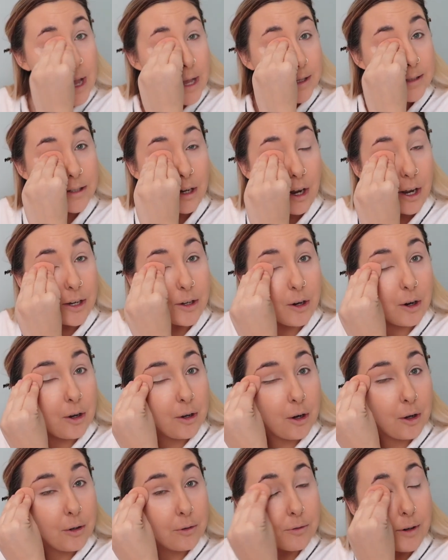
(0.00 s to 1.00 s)
So I got
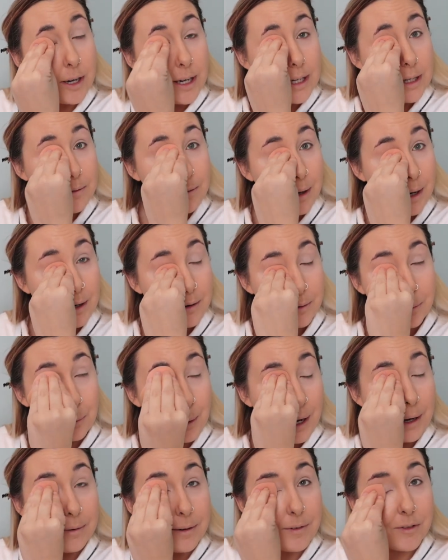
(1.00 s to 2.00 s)
along really
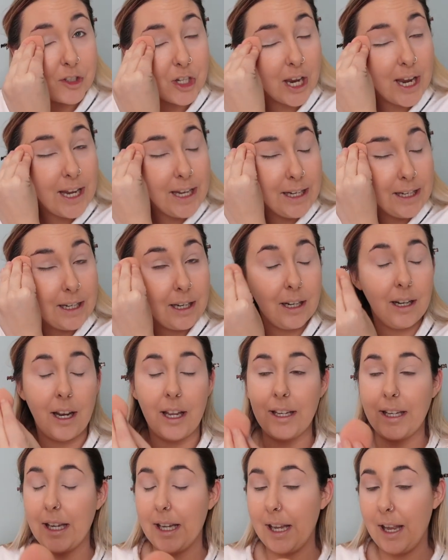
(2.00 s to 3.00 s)
well with Jake.
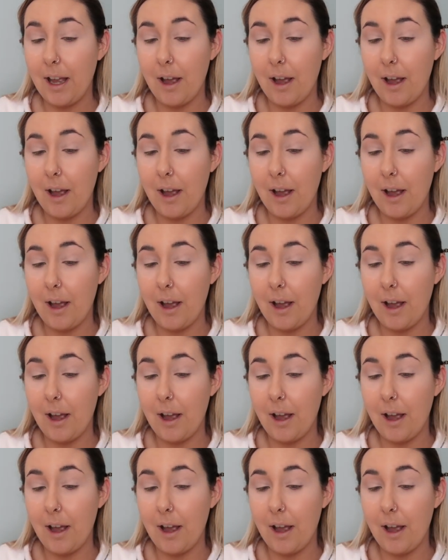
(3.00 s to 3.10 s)
Like,